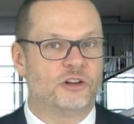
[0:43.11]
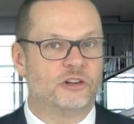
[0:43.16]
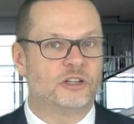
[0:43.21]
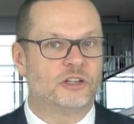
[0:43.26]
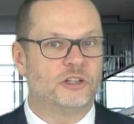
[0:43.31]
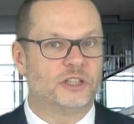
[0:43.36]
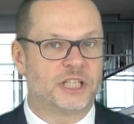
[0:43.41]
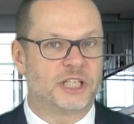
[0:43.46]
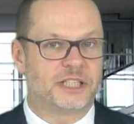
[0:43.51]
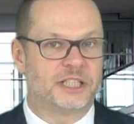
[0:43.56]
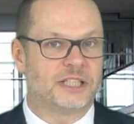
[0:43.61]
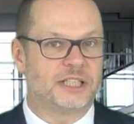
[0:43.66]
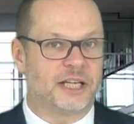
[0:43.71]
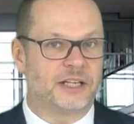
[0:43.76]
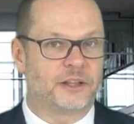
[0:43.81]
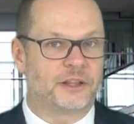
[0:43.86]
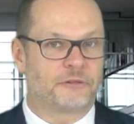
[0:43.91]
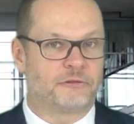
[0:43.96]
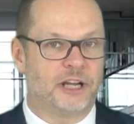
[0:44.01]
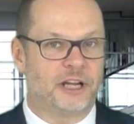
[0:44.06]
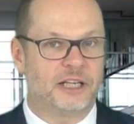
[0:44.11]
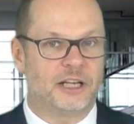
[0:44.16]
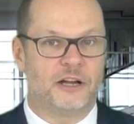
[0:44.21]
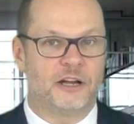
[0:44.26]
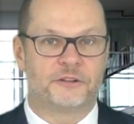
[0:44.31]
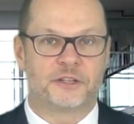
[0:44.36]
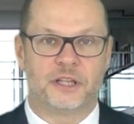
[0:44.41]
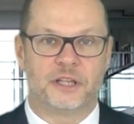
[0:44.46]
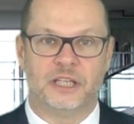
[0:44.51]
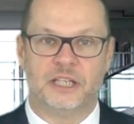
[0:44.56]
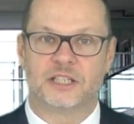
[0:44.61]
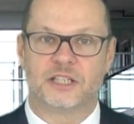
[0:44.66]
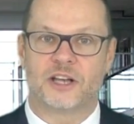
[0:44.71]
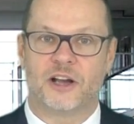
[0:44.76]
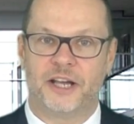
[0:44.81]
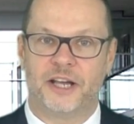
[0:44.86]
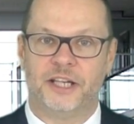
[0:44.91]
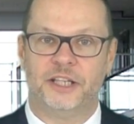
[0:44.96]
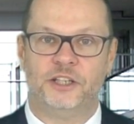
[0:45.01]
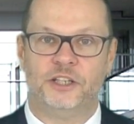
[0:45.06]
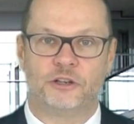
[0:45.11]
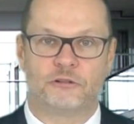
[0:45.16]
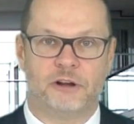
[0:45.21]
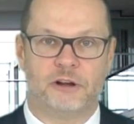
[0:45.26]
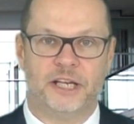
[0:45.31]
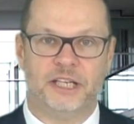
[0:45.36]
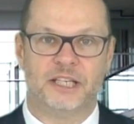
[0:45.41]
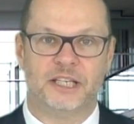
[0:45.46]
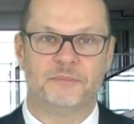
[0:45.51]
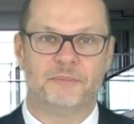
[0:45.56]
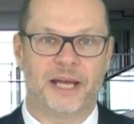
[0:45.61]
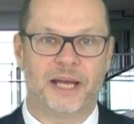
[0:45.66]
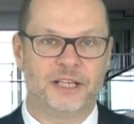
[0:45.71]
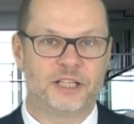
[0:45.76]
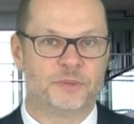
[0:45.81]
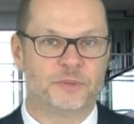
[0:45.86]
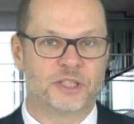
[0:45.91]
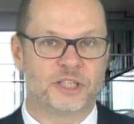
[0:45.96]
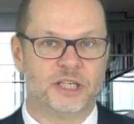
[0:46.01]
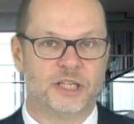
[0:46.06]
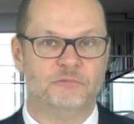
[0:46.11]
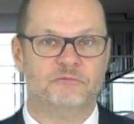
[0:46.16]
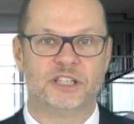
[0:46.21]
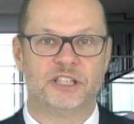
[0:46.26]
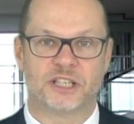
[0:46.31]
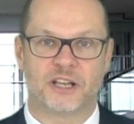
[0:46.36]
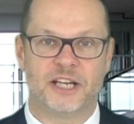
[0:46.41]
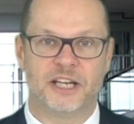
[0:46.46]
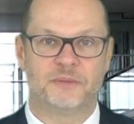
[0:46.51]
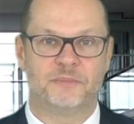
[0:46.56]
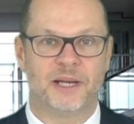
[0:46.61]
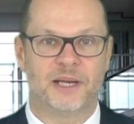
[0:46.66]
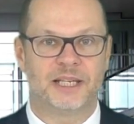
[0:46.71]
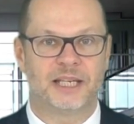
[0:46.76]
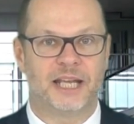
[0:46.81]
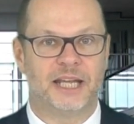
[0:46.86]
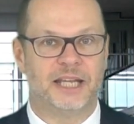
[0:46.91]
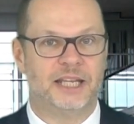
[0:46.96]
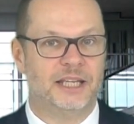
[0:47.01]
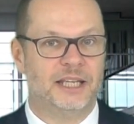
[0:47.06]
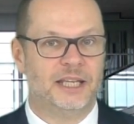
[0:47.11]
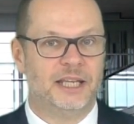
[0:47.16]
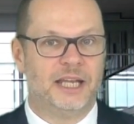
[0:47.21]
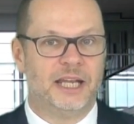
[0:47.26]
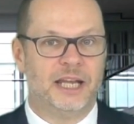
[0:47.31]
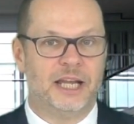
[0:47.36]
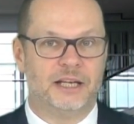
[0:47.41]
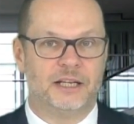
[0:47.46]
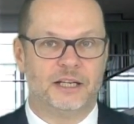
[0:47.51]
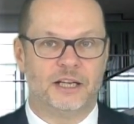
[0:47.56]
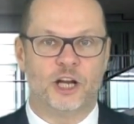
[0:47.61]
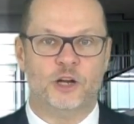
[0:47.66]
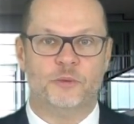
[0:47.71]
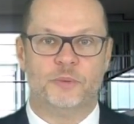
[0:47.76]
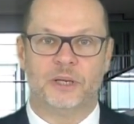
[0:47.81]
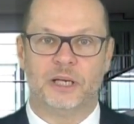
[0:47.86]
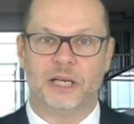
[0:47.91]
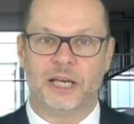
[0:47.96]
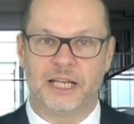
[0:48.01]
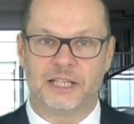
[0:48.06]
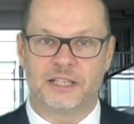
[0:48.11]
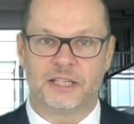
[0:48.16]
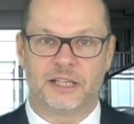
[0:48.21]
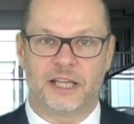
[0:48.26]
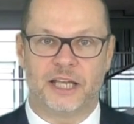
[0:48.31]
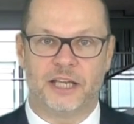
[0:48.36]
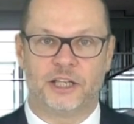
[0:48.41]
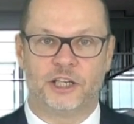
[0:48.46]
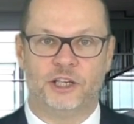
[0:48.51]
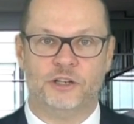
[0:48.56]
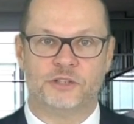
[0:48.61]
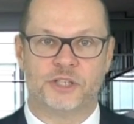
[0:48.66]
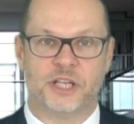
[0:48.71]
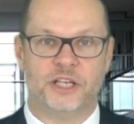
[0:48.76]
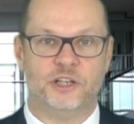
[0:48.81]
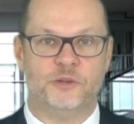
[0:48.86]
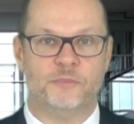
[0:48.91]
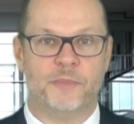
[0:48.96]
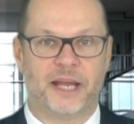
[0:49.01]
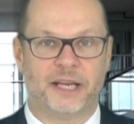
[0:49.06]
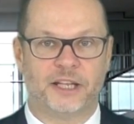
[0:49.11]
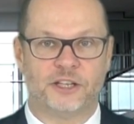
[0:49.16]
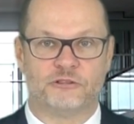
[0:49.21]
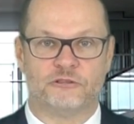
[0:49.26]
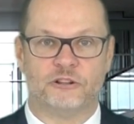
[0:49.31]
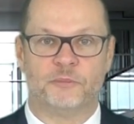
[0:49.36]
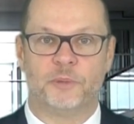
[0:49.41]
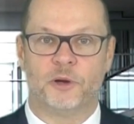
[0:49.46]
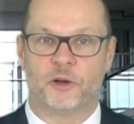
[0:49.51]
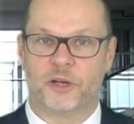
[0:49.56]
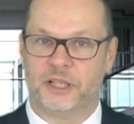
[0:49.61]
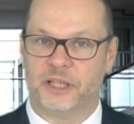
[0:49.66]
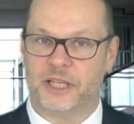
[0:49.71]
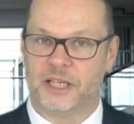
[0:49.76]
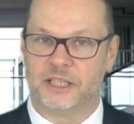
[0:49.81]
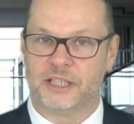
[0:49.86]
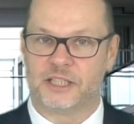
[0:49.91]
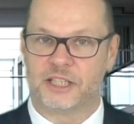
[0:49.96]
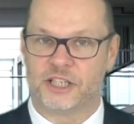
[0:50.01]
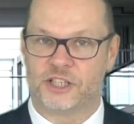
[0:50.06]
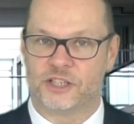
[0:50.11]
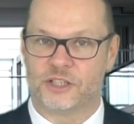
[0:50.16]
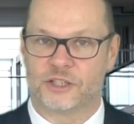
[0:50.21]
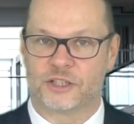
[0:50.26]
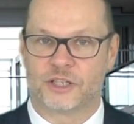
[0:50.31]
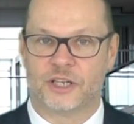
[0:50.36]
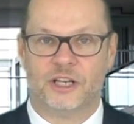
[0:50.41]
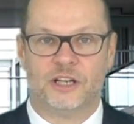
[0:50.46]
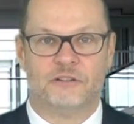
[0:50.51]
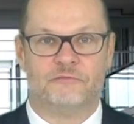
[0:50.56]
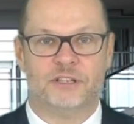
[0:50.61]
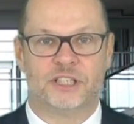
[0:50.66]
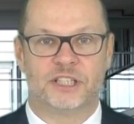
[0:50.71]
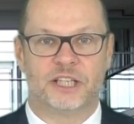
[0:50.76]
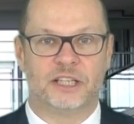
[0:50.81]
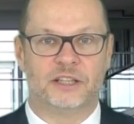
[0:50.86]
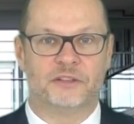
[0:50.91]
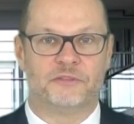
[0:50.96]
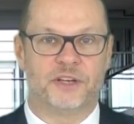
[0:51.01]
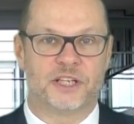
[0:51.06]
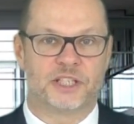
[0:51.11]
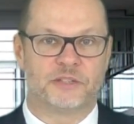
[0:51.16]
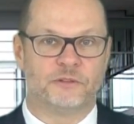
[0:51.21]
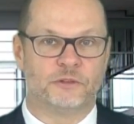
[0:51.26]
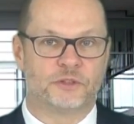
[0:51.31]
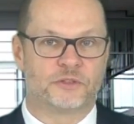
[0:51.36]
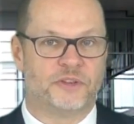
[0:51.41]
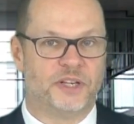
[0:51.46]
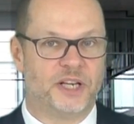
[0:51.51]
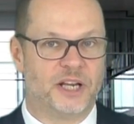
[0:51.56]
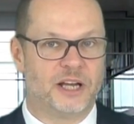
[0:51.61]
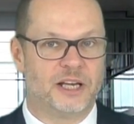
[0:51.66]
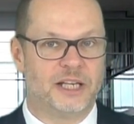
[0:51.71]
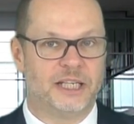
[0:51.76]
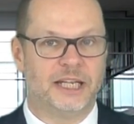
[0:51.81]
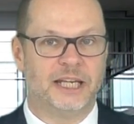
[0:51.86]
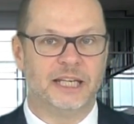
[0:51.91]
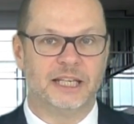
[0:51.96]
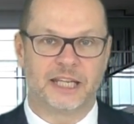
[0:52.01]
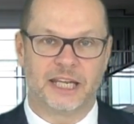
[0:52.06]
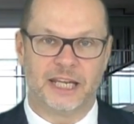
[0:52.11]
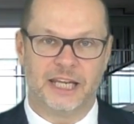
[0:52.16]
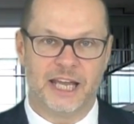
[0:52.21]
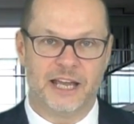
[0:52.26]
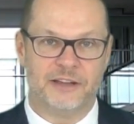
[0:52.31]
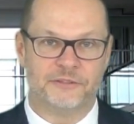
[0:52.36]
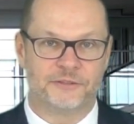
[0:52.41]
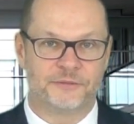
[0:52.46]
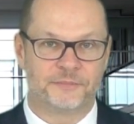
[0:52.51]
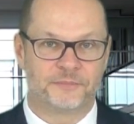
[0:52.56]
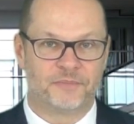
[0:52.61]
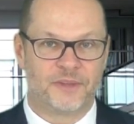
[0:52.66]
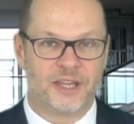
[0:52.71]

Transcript: Song Contest is under threat after the entire Ukrainian management team resigned Monday. In an open letter, they accused their new manager of blocking their decisions, risking the festival's finale in Kiev.